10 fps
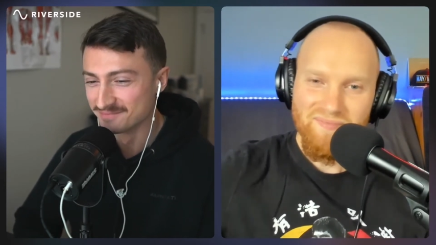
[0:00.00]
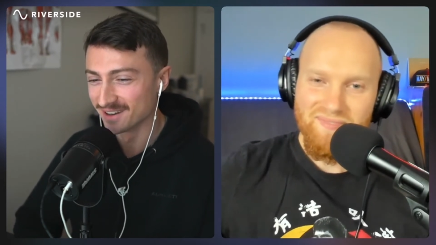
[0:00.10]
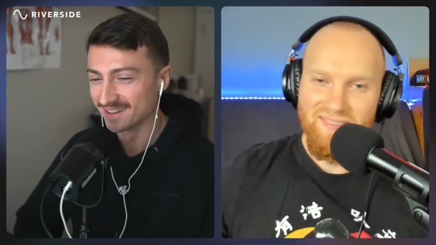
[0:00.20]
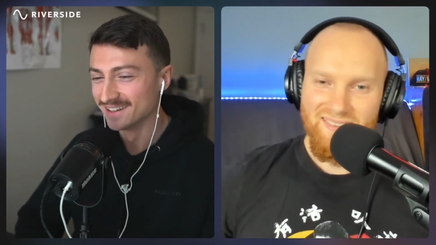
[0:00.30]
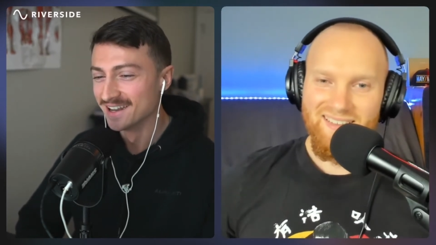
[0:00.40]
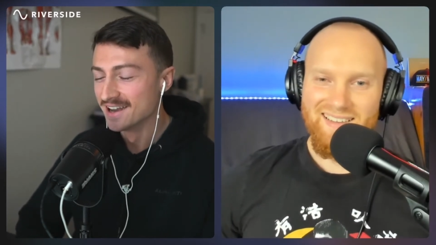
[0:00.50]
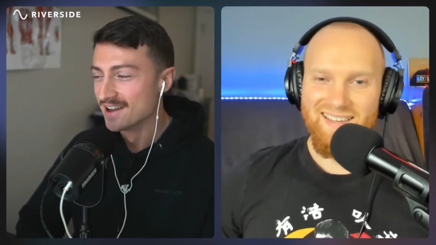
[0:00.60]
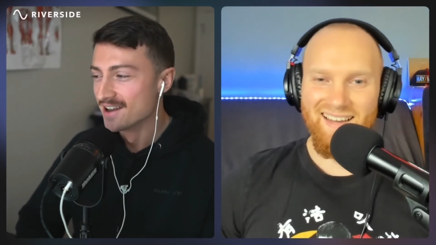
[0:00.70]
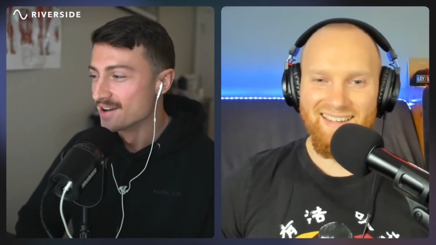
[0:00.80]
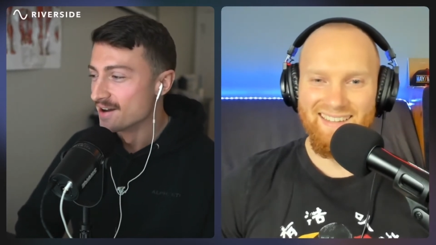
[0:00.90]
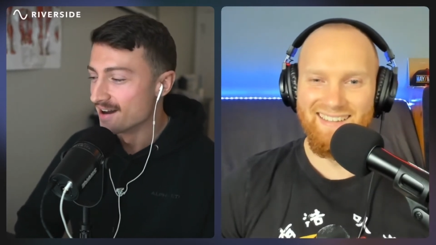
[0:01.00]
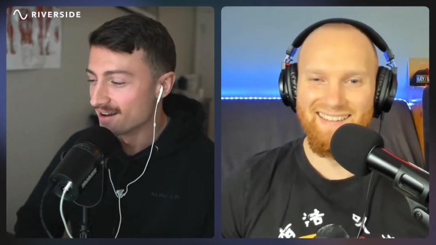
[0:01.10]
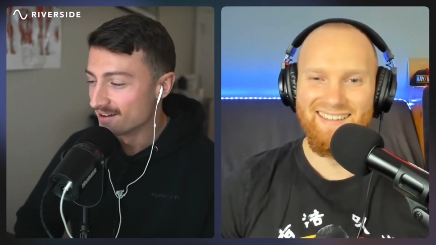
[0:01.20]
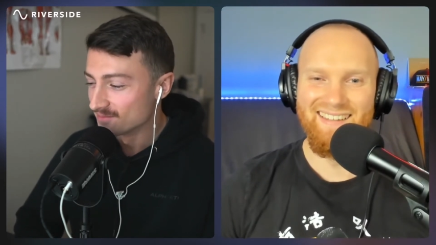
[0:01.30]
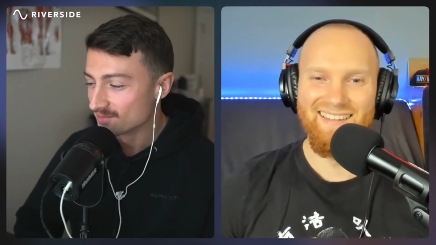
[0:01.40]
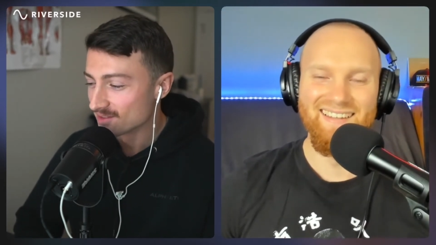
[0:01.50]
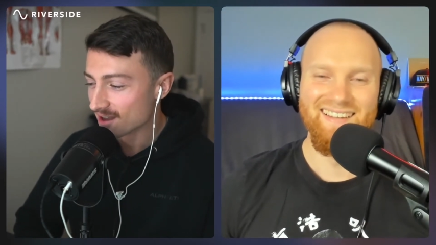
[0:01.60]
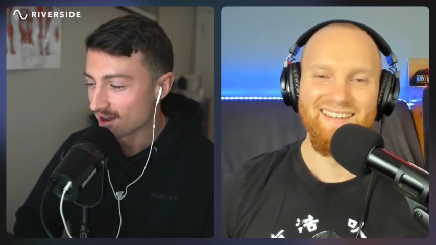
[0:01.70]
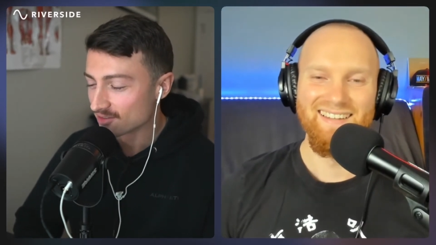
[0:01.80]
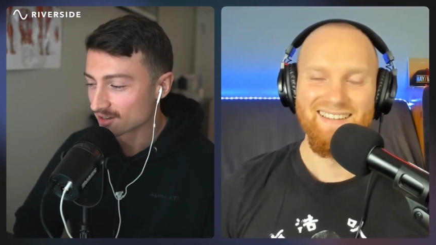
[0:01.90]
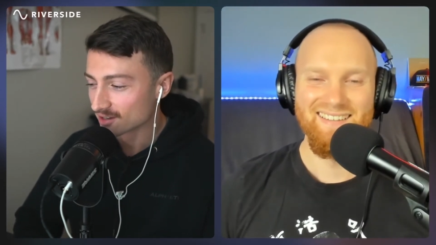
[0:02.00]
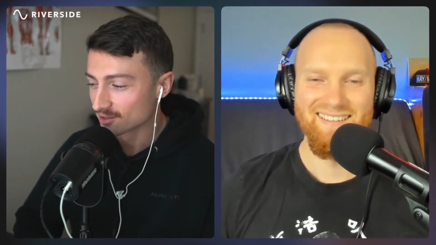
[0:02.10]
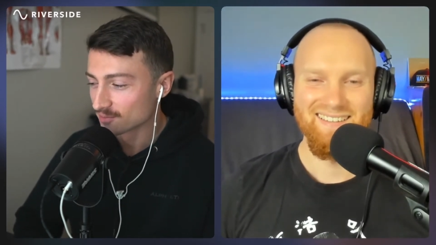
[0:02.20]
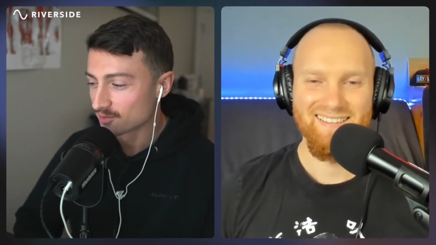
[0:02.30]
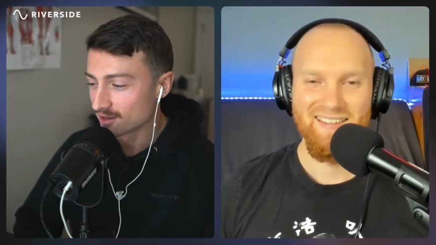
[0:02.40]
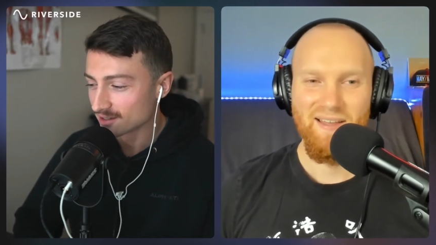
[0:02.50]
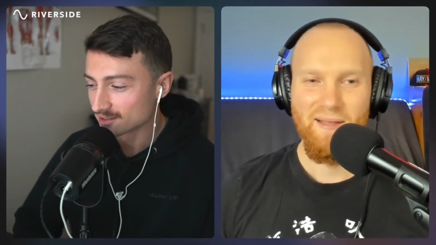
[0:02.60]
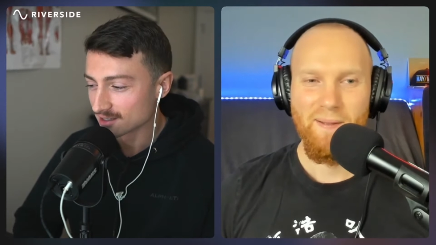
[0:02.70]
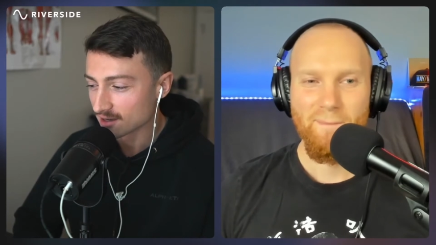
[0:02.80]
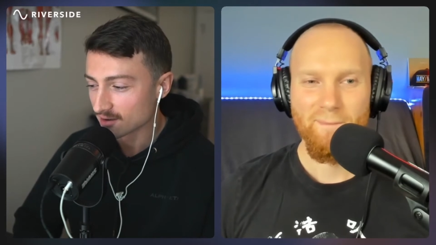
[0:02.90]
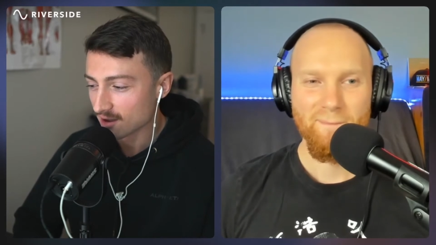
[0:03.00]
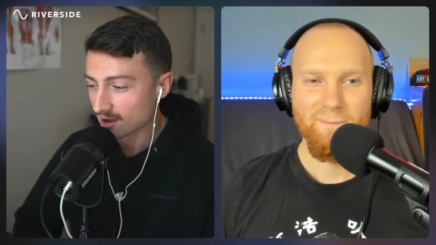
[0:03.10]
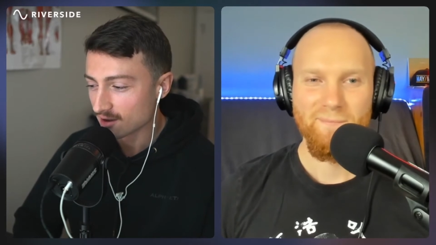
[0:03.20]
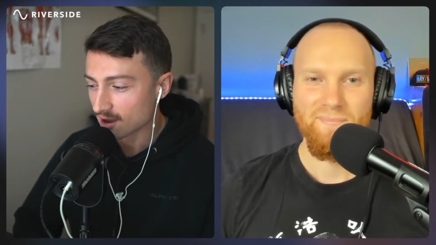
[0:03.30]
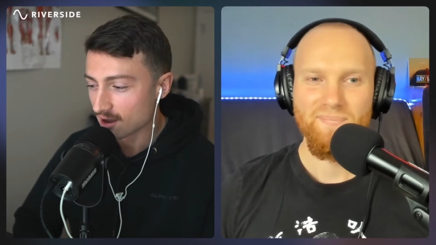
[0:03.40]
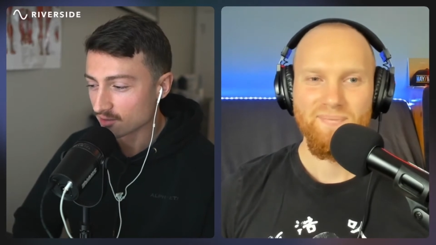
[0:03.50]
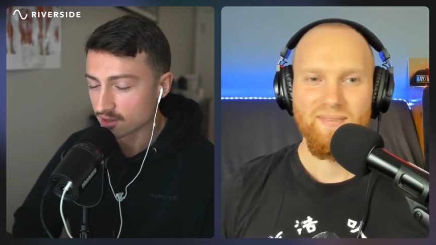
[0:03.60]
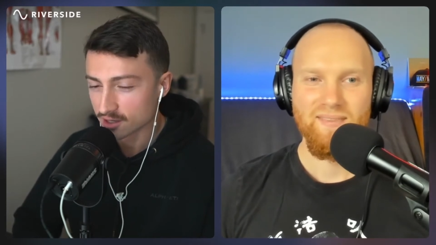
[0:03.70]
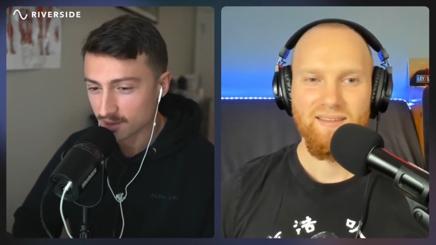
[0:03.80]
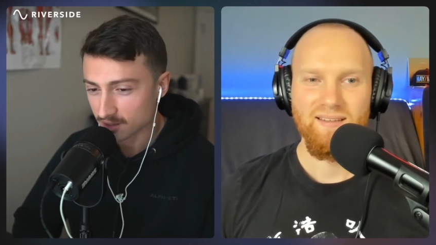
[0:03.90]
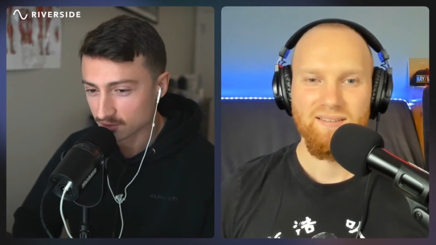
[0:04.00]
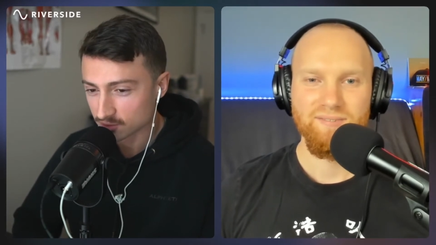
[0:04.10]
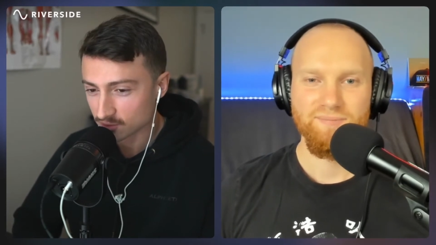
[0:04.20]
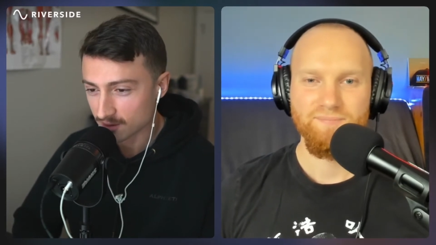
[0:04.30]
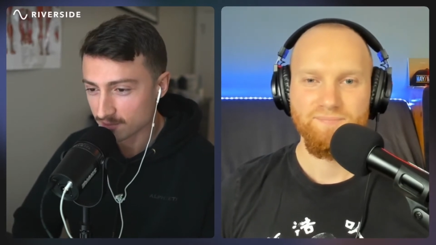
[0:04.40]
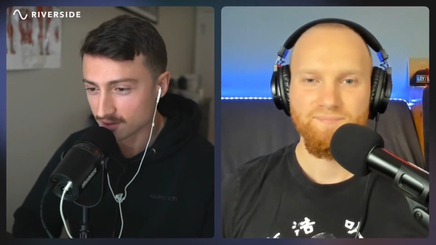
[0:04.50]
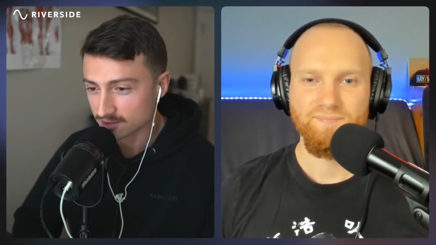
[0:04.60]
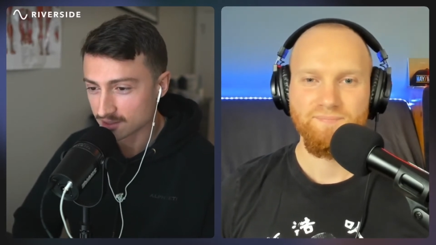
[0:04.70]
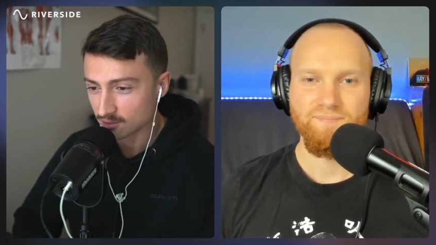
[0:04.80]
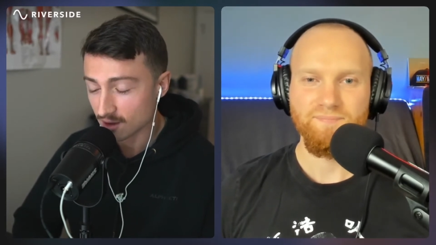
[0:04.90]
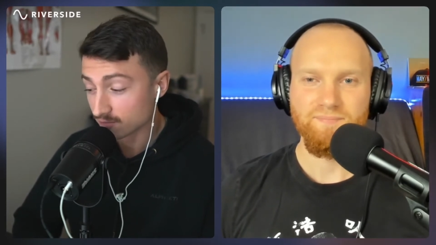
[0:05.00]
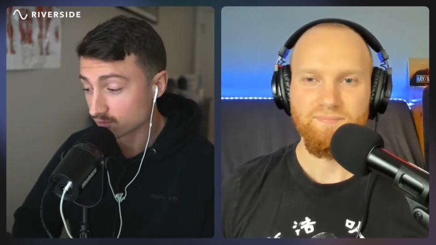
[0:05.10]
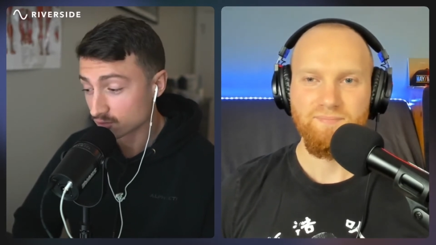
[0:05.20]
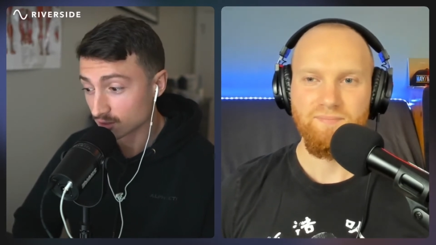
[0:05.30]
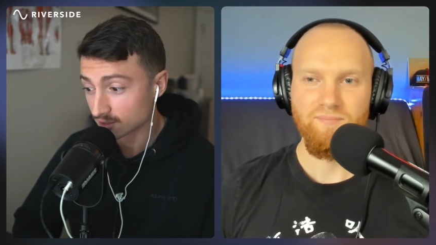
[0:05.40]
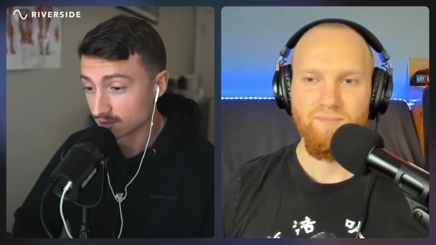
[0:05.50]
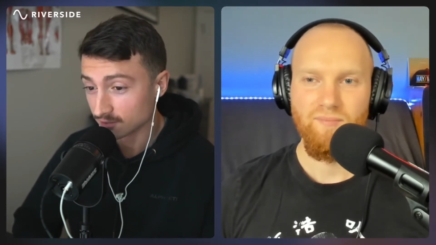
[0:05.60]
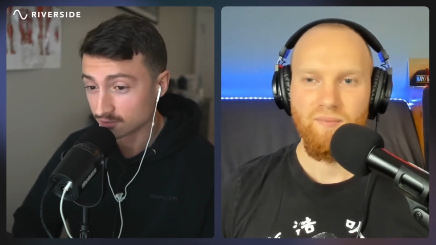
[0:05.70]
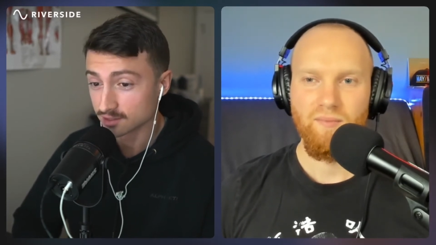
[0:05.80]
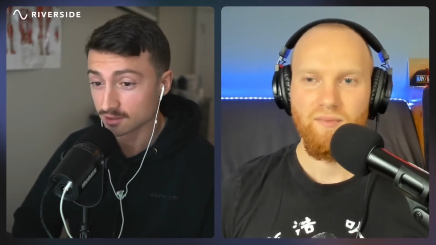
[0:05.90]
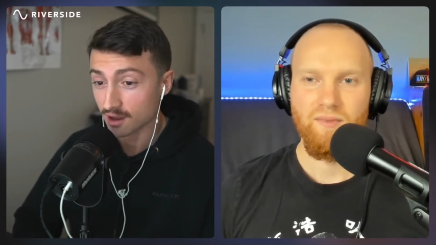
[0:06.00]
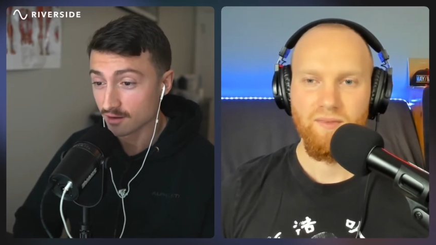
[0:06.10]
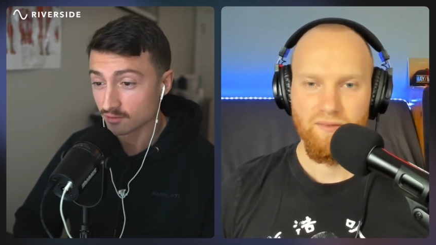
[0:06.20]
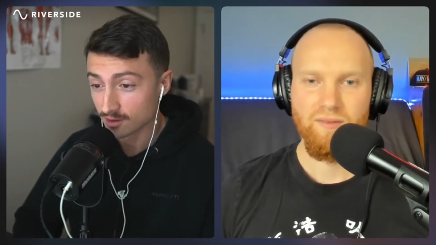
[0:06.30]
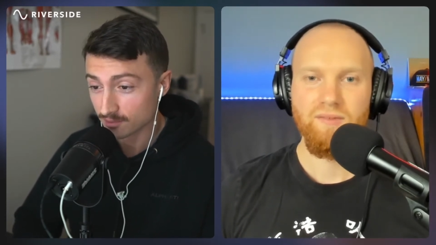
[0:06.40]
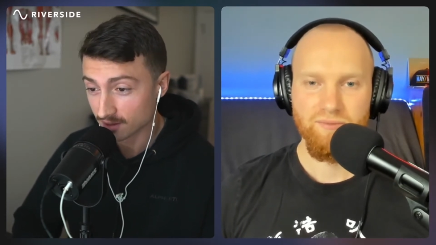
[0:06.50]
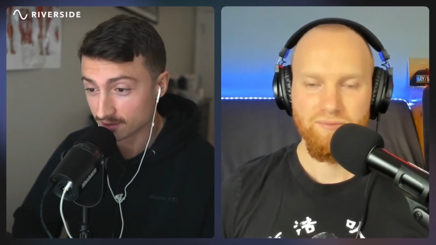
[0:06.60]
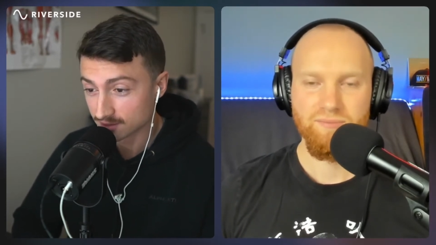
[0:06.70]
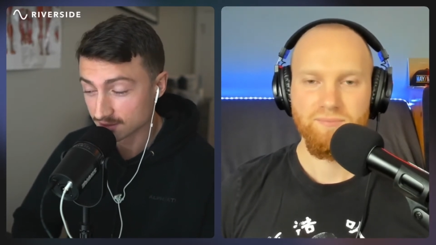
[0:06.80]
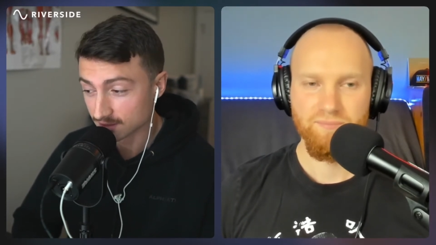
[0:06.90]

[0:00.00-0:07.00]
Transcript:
Speaker 1: but, yeah. um, I think a good thing is like, think about those grandparents that you have if you're lucky enough to still have grandparents.